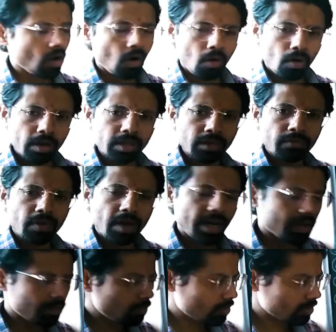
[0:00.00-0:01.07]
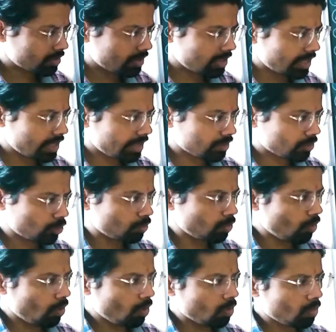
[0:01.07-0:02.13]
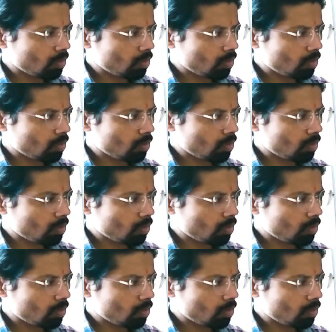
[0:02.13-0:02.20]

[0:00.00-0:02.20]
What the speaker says: oil fire was there, smoke